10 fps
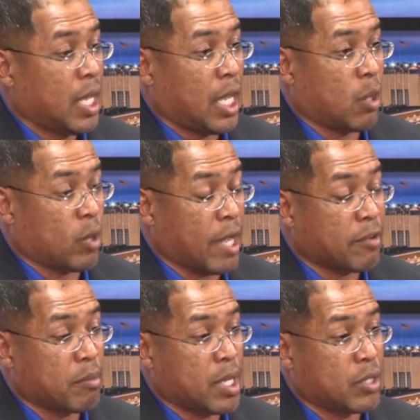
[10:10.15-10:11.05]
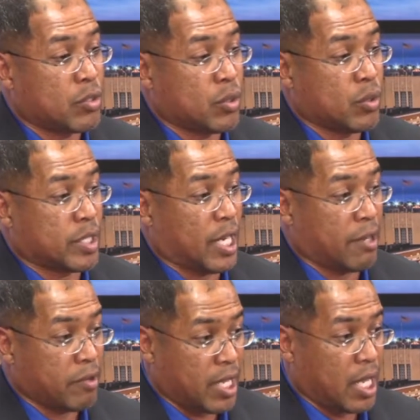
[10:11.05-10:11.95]
And what I've committed to is that
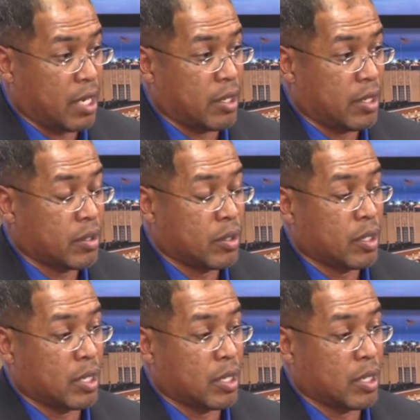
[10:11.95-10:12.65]
every candidate,